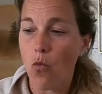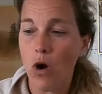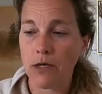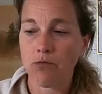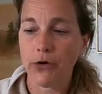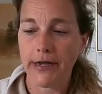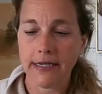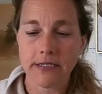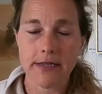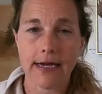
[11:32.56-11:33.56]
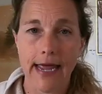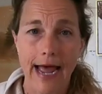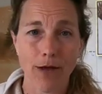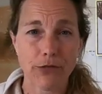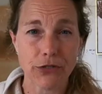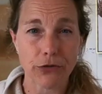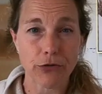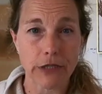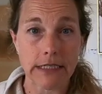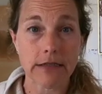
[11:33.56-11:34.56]
One brand that I
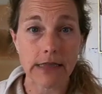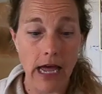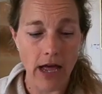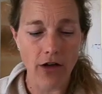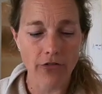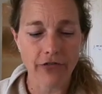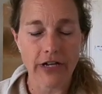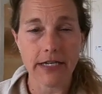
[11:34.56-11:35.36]
absolutely love